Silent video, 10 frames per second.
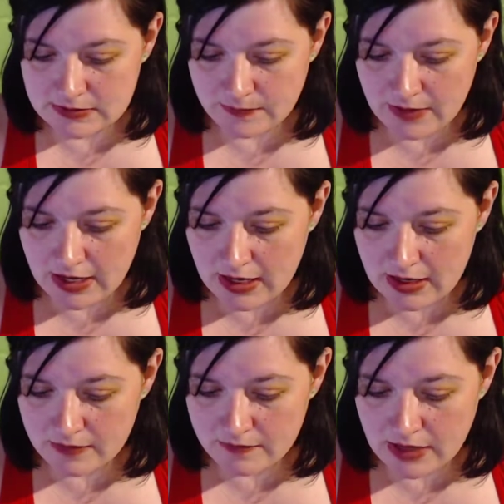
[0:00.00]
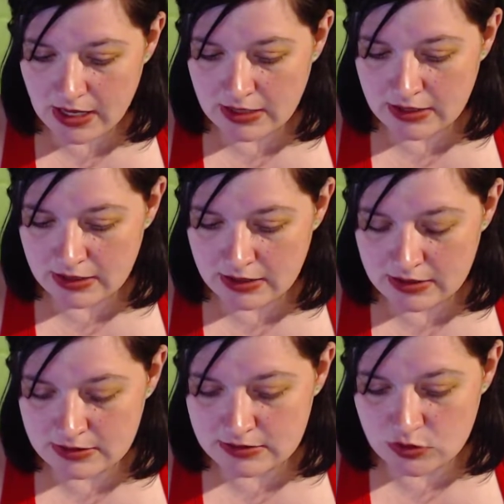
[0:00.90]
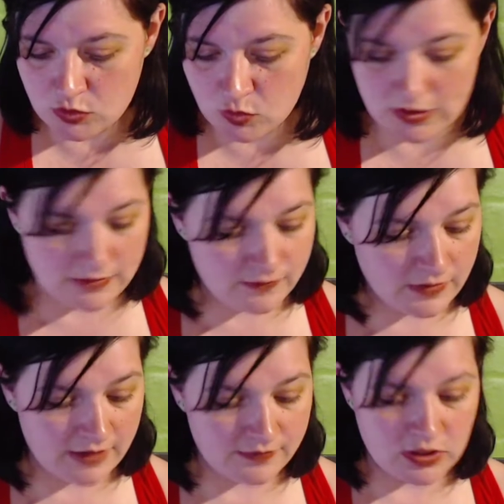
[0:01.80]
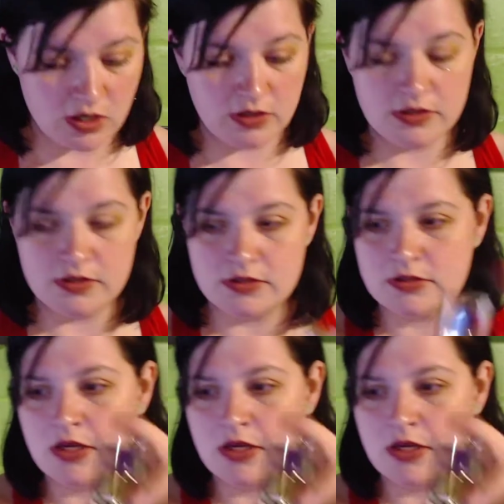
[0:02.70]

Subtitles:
fave, and it is $25.